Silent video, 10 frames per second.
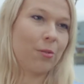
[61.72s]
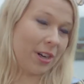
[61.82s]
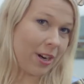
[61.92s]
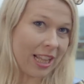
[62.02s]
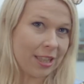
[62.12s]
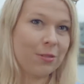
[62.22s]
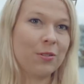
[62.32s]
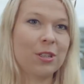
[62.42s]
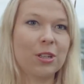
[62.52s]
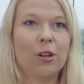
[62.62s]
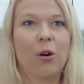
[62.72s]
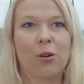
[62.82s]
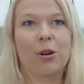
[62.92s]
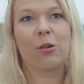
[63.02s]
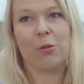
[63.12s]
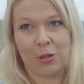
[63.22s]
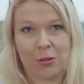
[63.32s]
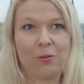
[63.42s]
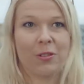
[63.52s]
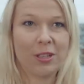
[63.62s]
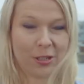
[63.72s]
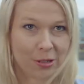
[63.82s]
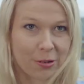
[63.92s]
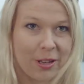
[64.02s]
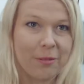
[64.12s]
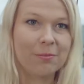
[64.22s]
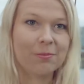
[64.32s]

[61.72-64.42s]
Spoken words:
relativity or quantum field theory.